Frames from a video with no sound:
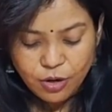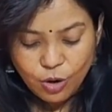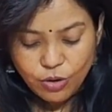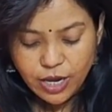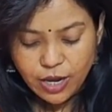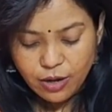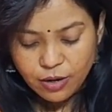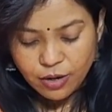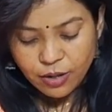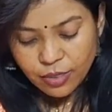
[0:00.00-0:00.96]

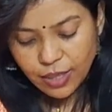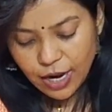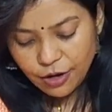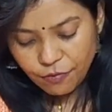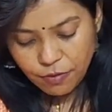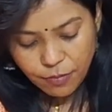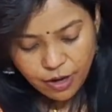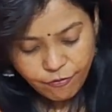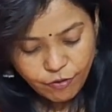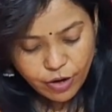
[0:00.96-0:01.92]
Okay, that we
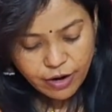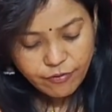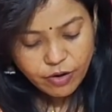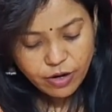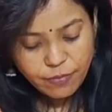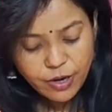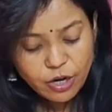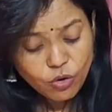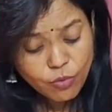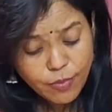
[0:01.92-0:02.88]
may forever
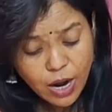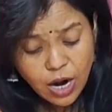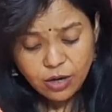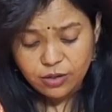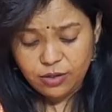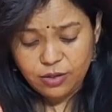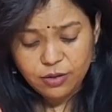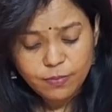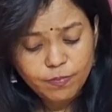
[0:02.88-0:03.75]
remain Kumars,